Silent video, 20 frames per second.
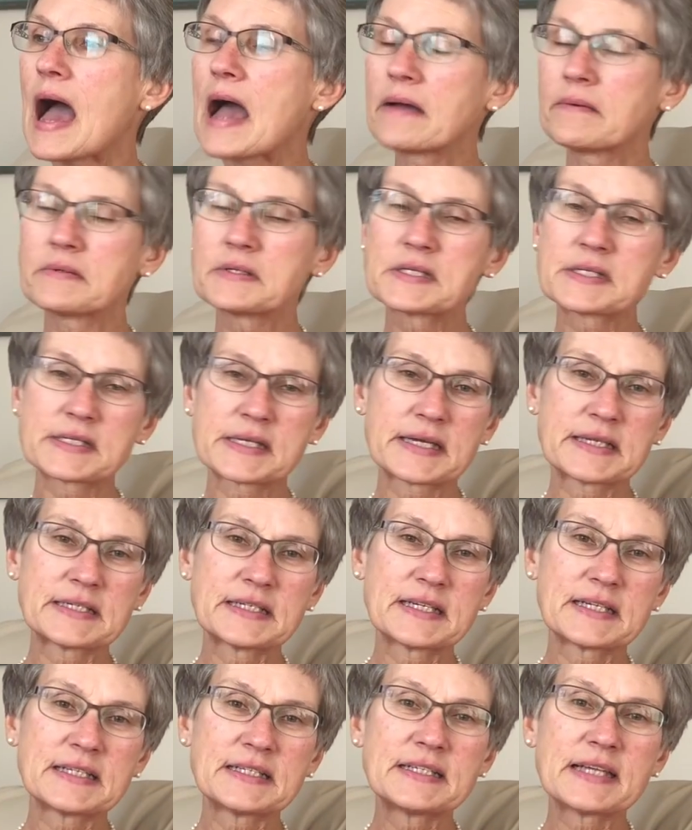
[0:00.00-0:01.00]
I would say
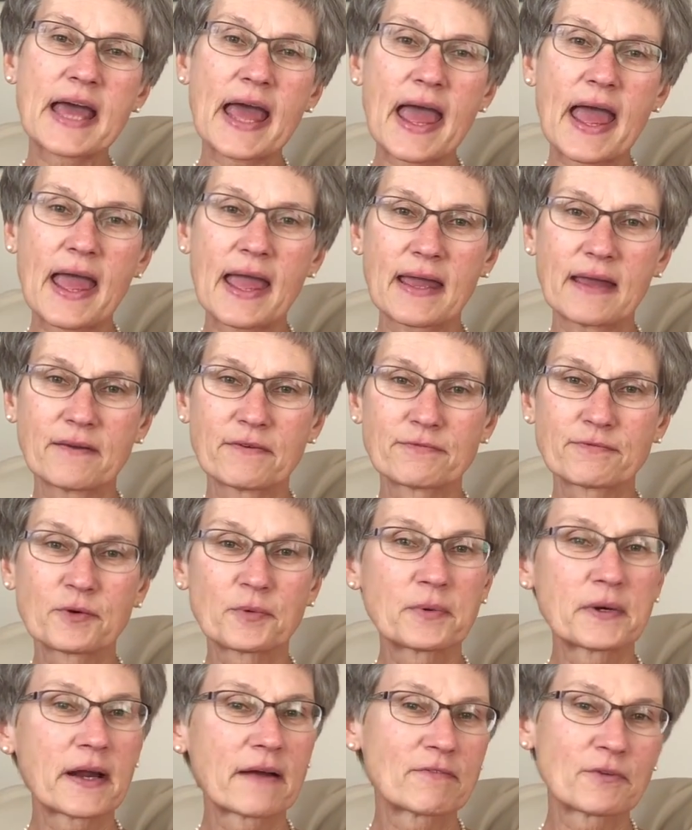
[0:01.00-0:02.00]
today,
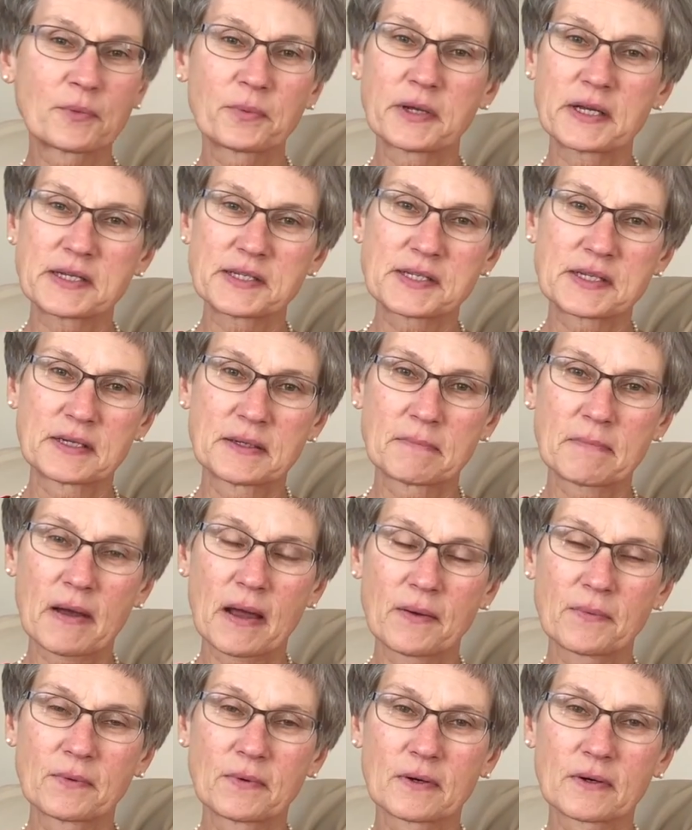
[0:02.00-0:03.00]
for whatever reason,
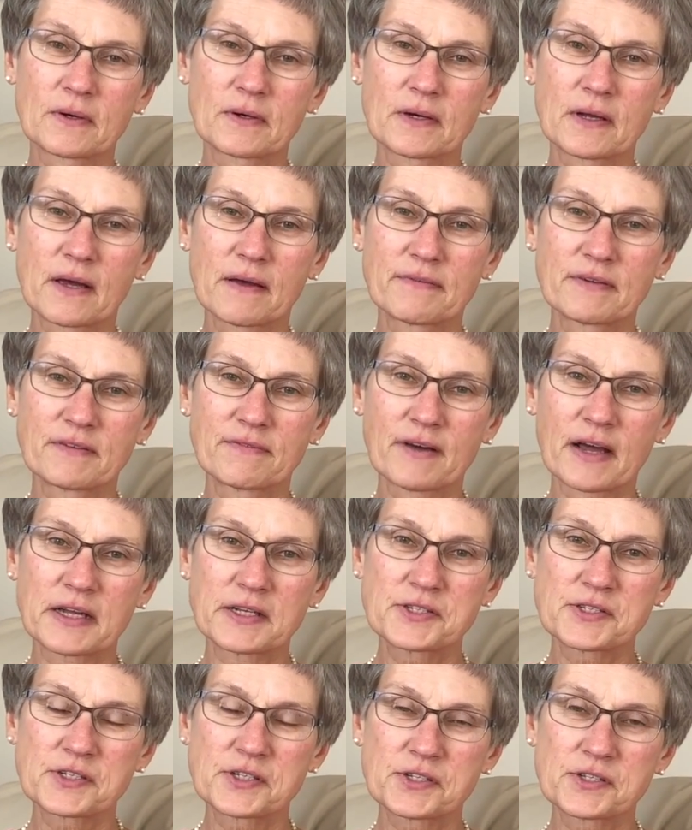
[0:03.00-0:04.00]
my word of
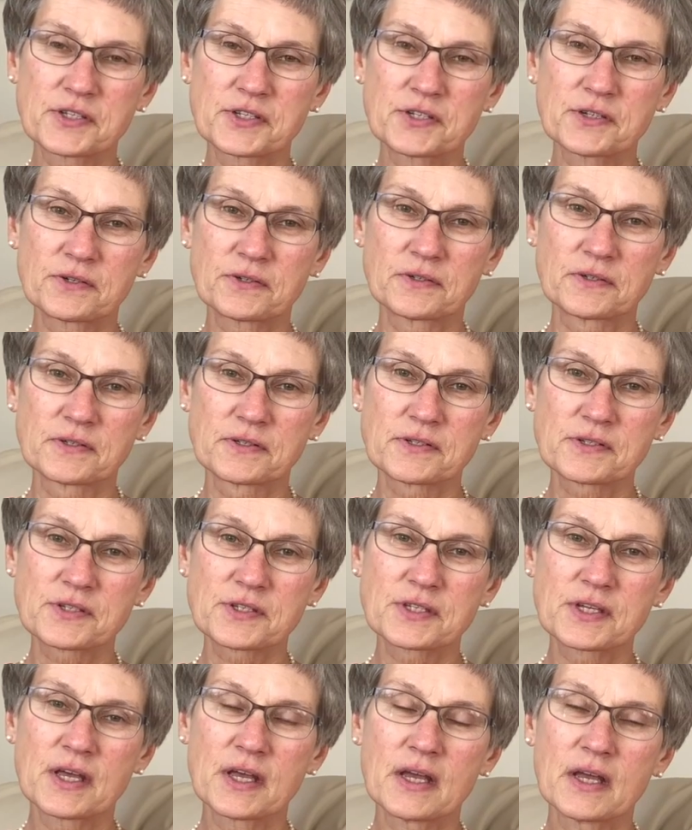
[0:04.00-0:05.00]
advice to
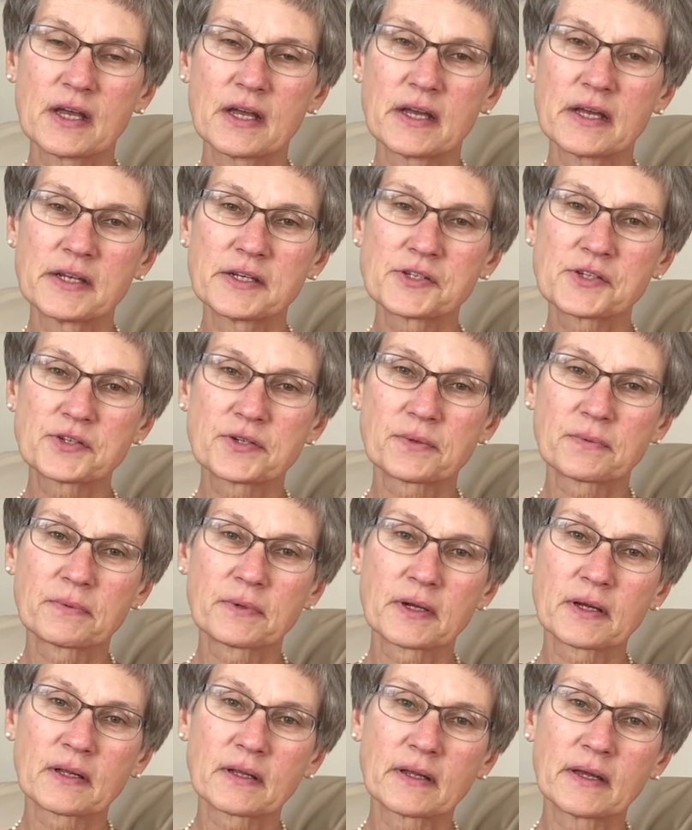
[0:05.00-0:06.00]
students is to
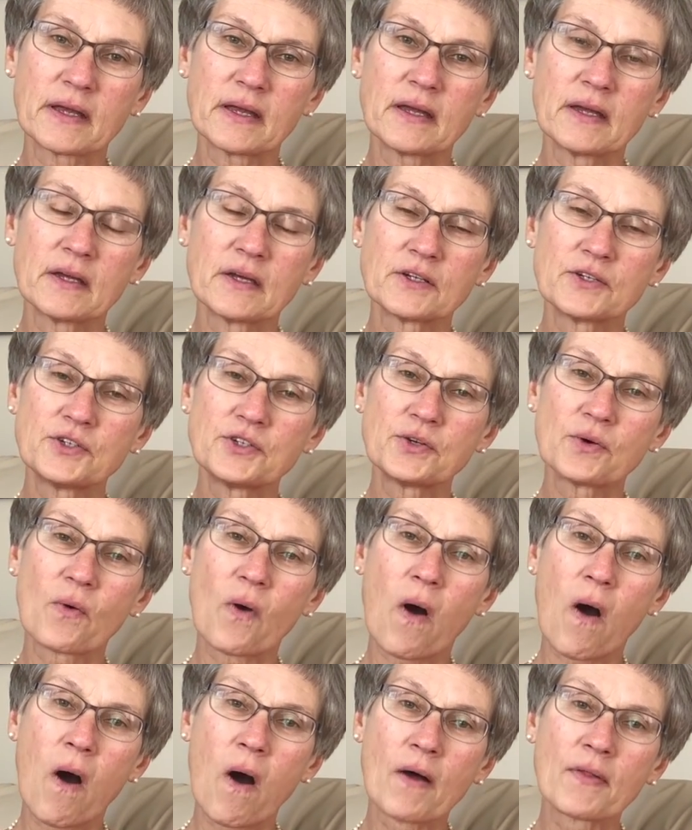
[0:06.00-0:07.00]
really do
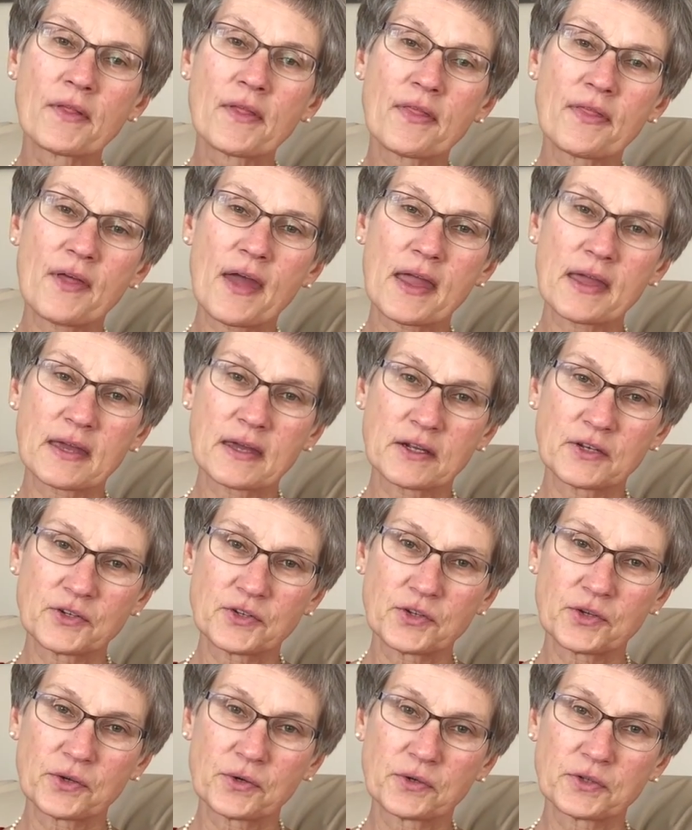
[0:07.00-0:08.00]
all that they can
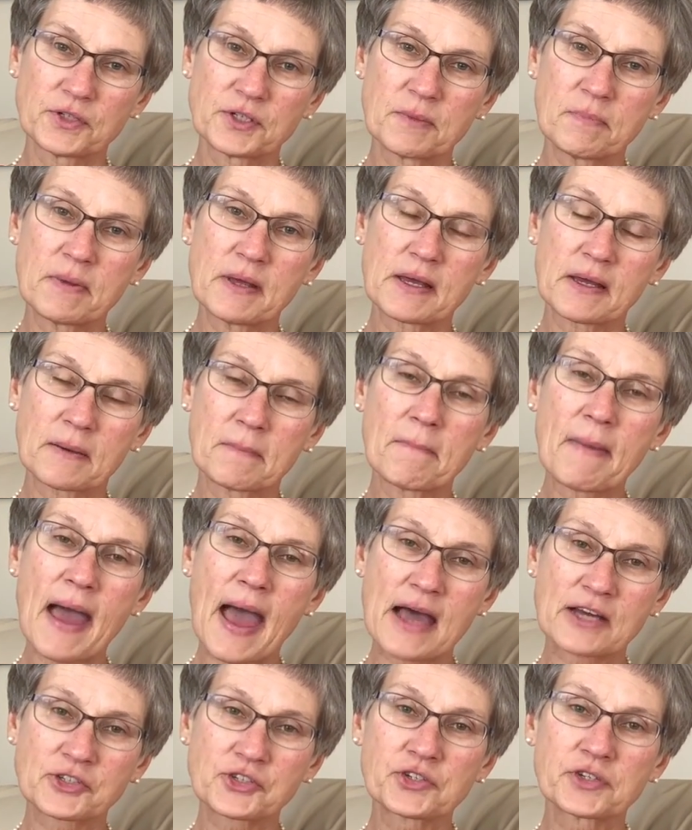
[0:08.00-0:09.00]
do to be
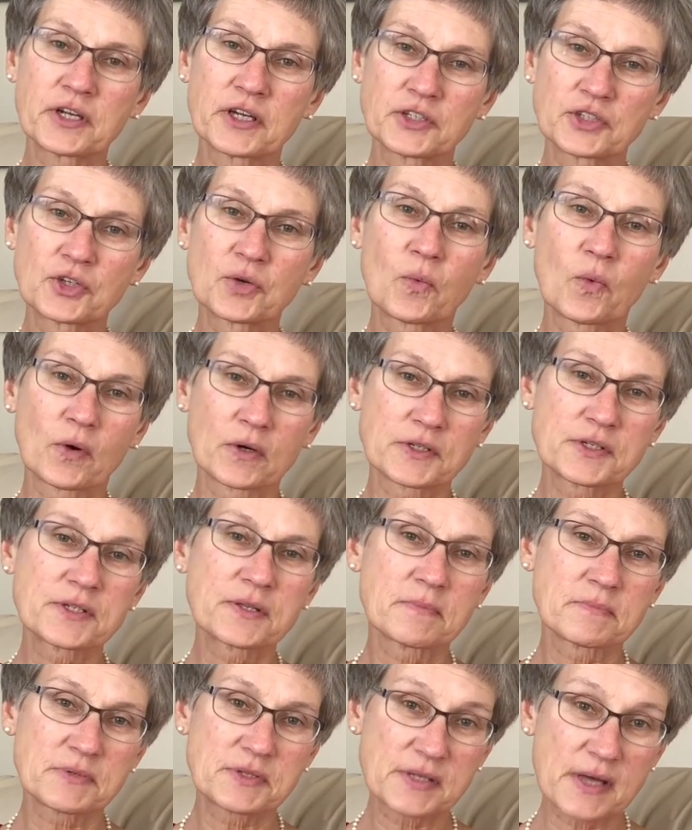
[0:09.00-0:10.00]
compassionate towards
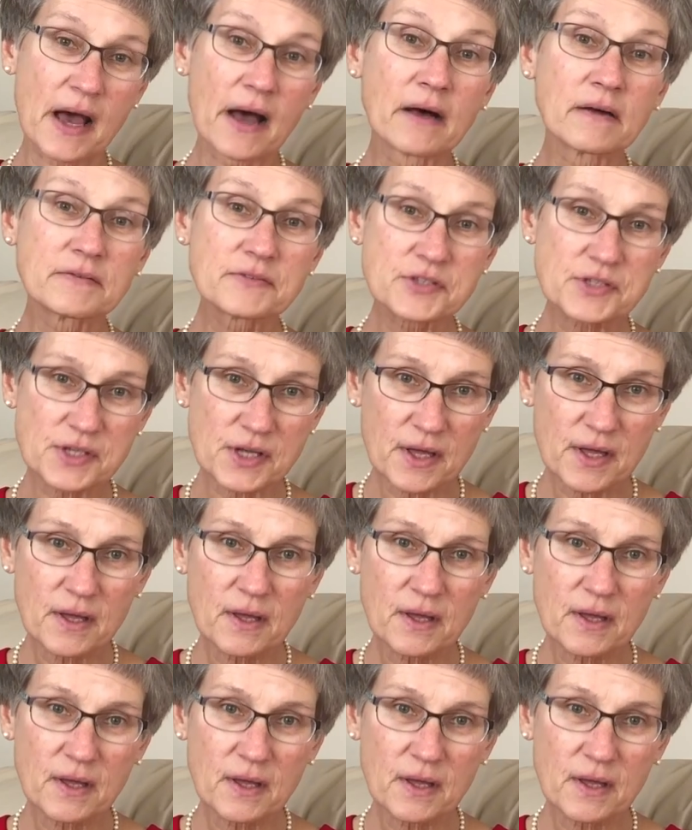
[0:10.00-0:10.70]
themselves.